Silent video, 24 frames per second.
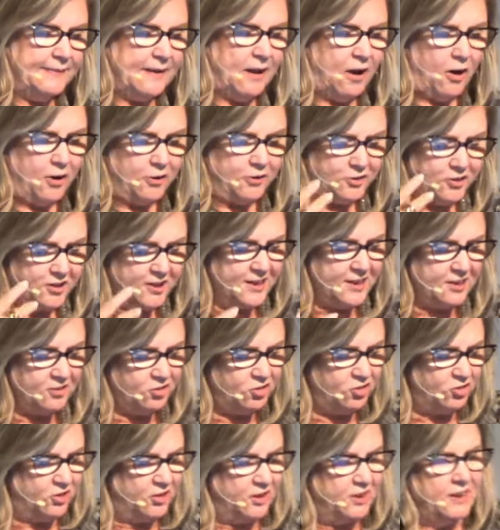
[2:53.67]
our
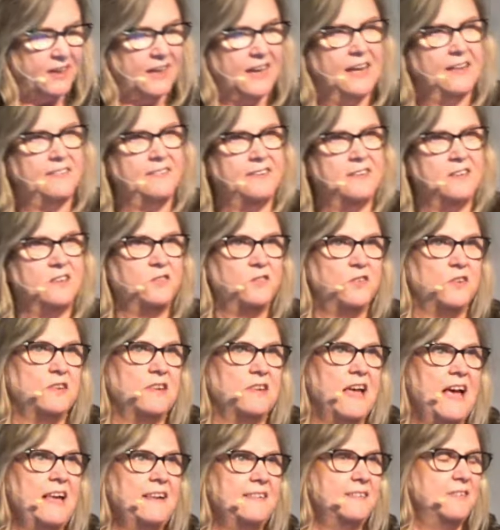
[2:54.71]
teaching and this
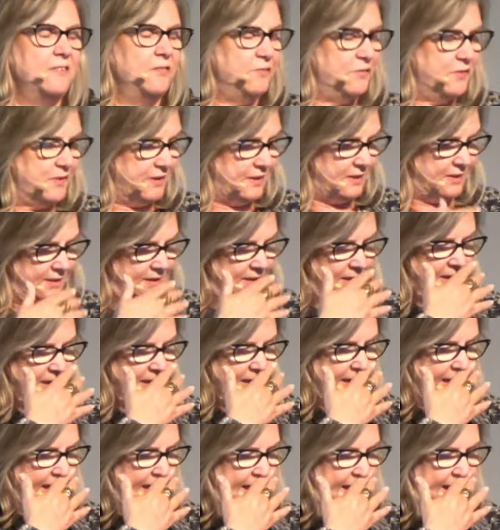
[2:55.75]
philosophy
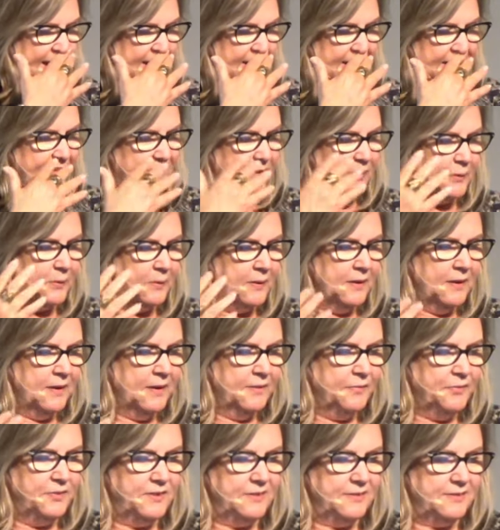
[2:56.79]
and
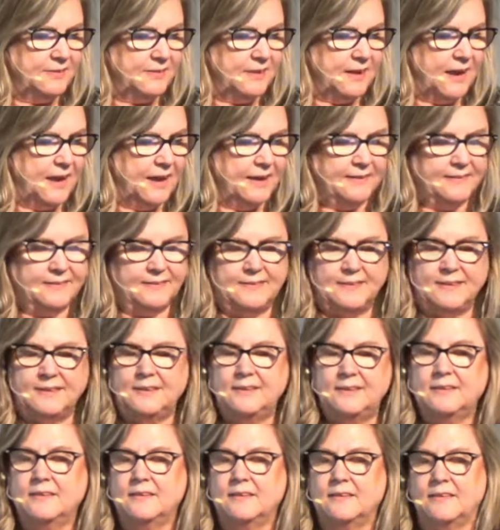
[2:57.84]
this
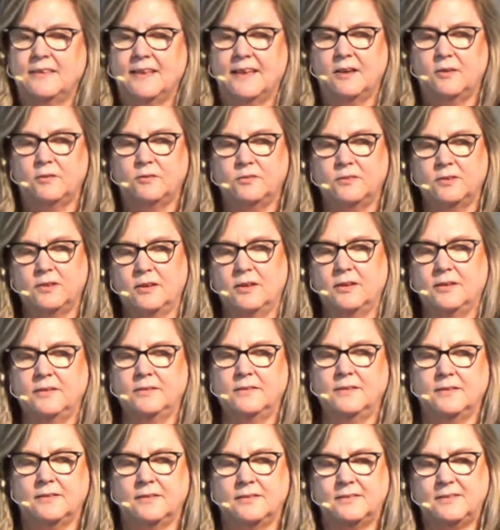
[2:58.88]
idea that
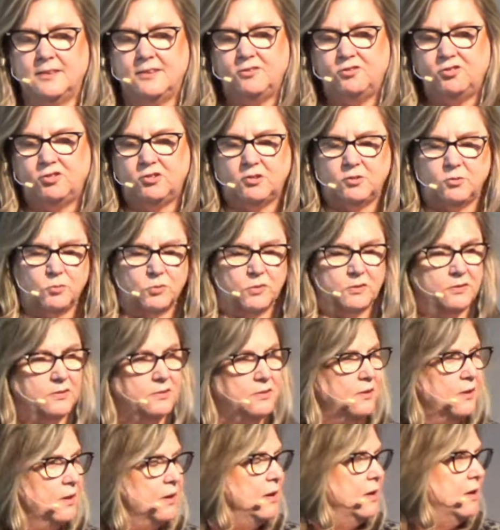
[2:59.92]
this teaching
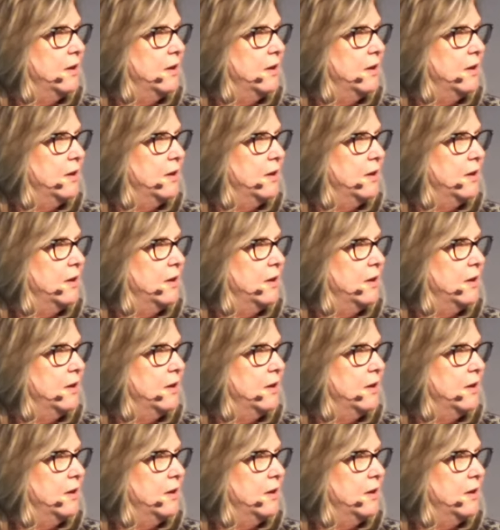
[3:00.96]
was